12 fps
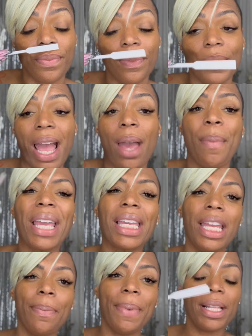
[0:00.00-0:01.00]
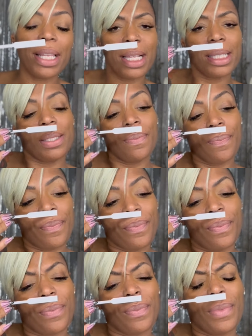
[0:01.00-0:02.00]
Now, am I keeping this?
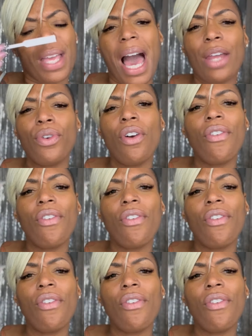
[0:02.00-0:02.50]
I don't know